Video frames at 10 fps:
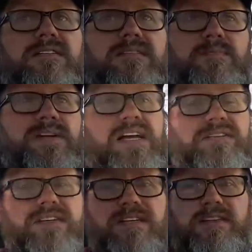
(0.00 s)
because
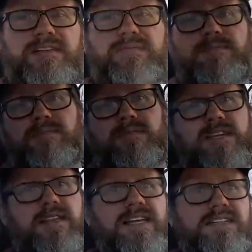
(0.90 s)
uh,
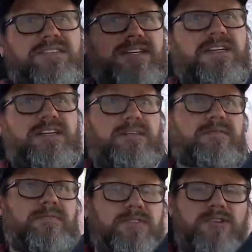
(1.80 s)
it lets uh,
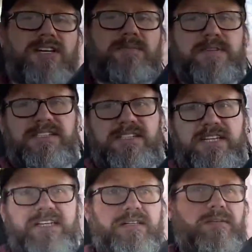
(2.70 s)
the transmission
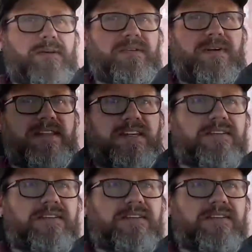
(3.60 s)
leak a little bit right there.